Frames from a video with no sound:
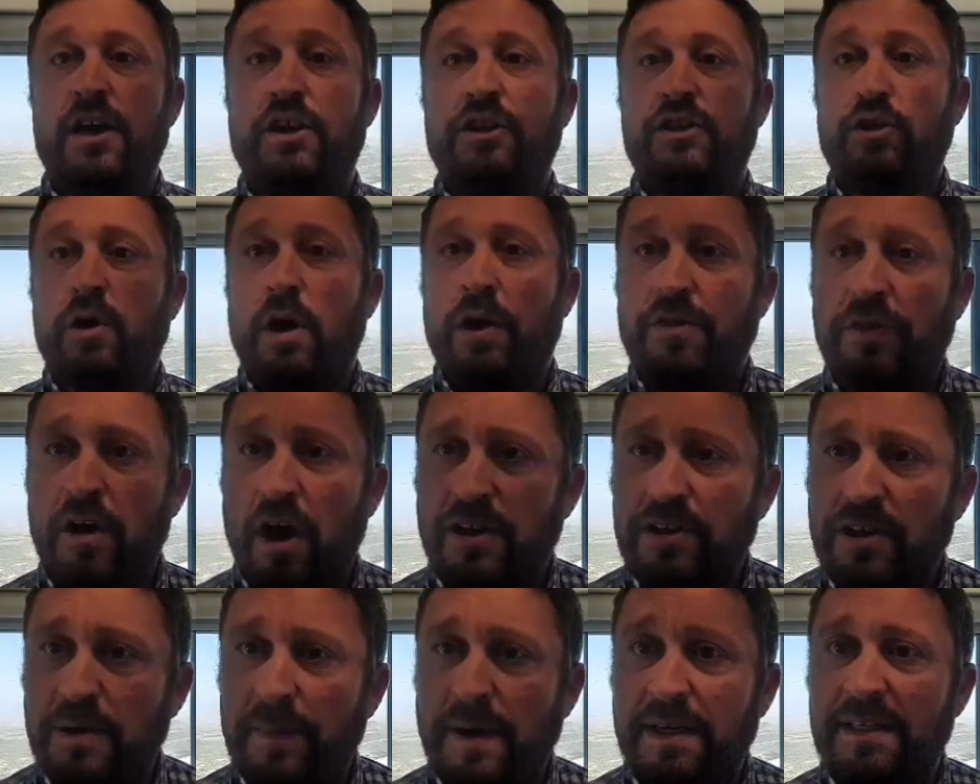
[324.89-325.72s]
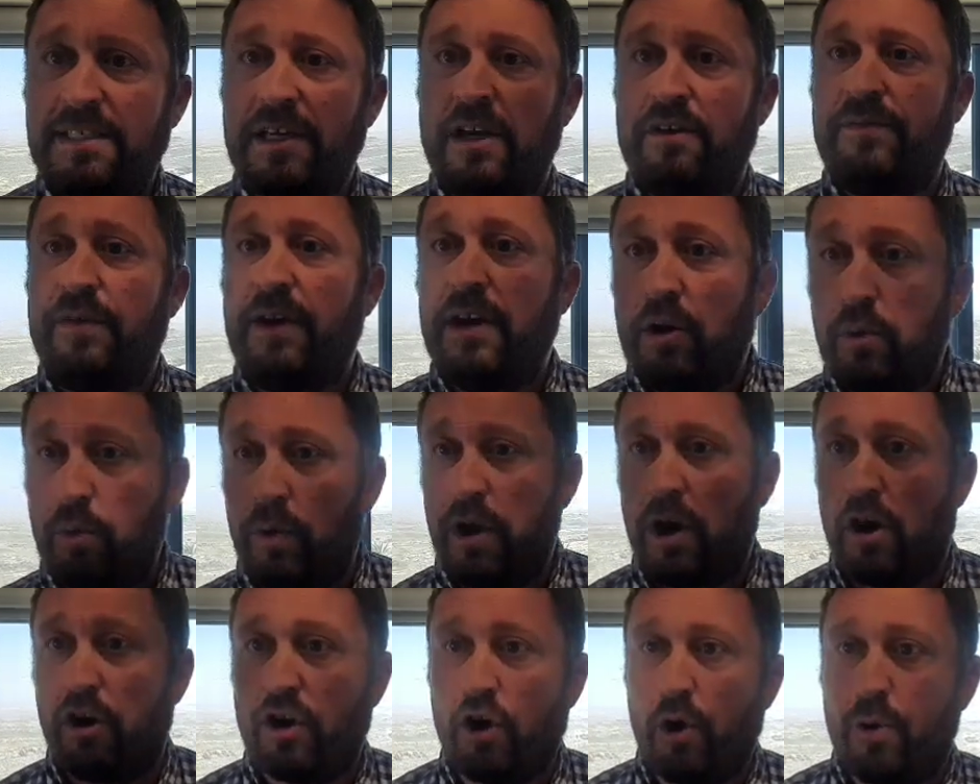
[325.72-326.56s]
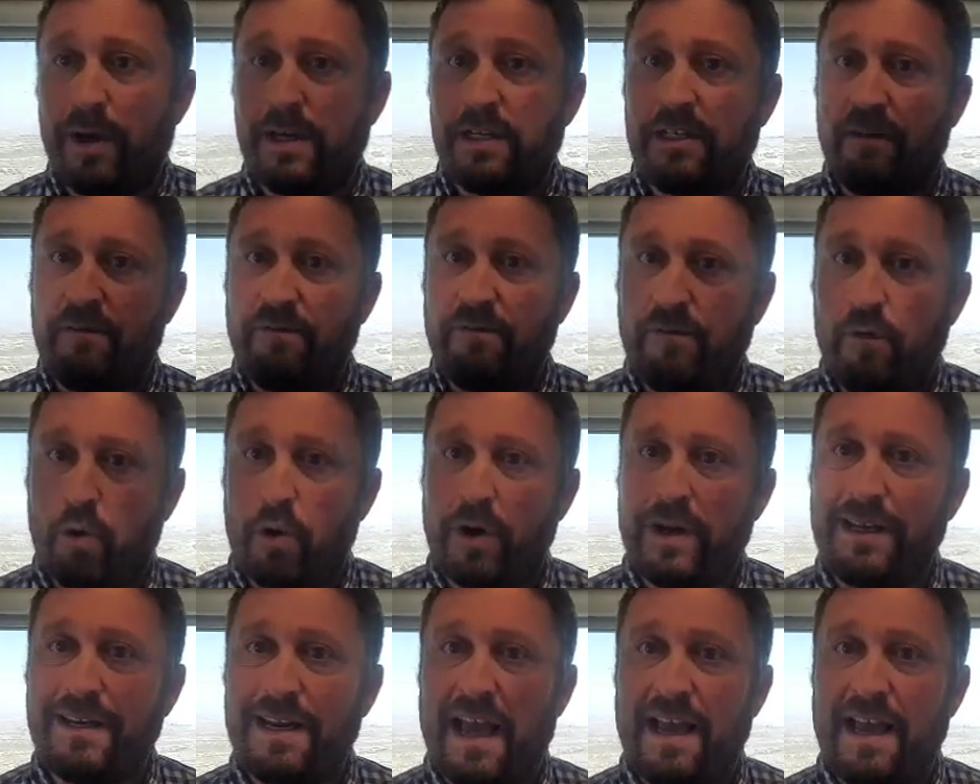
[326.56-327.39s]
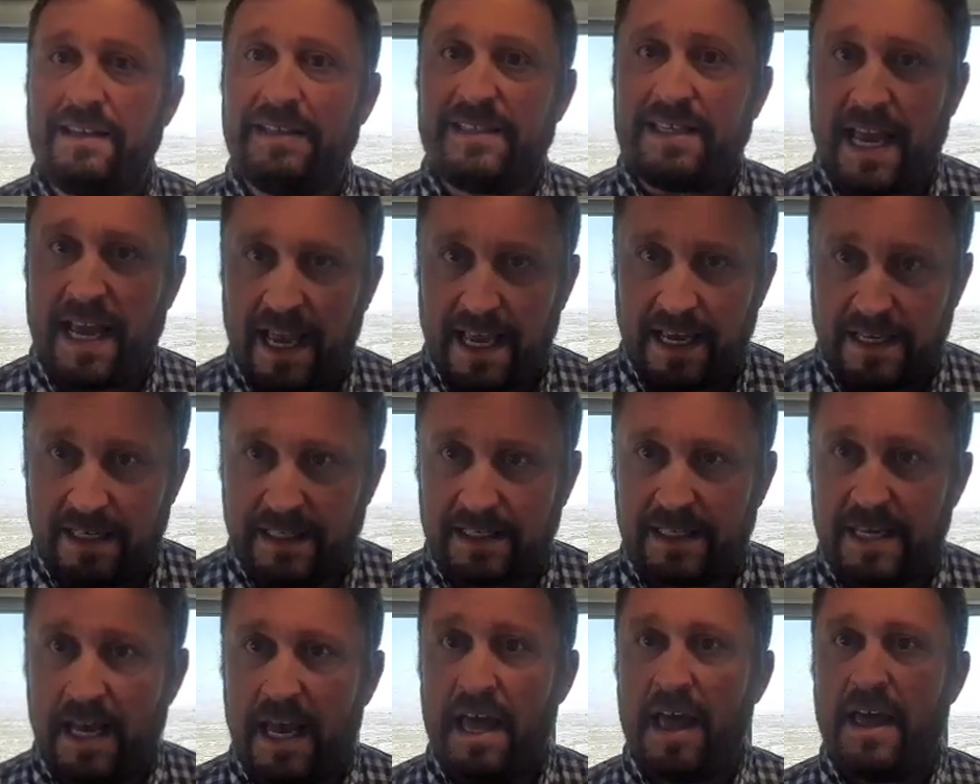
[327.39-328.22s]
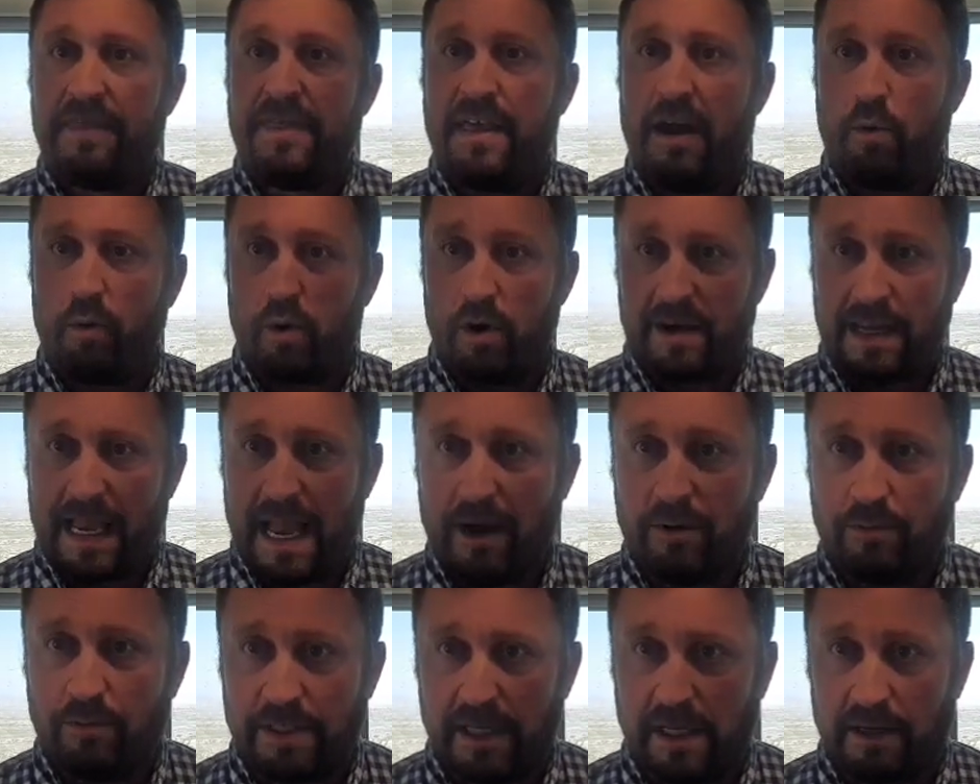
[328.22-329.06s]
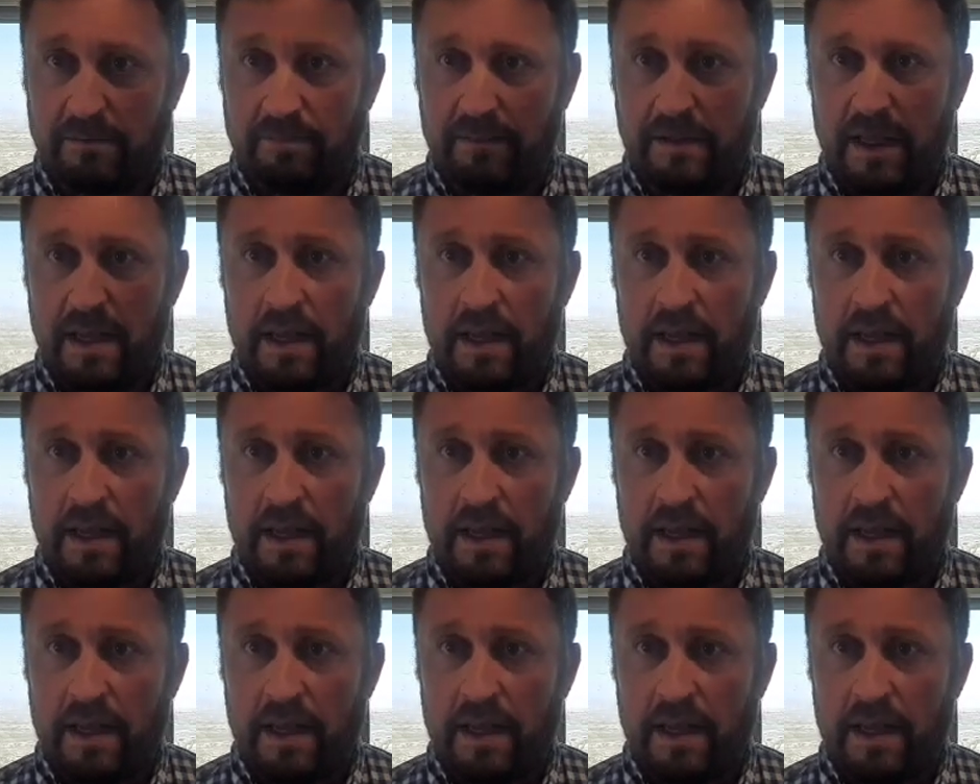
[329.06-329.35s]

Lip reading: So I thought to myself, here we are going to 49 days that we're counting.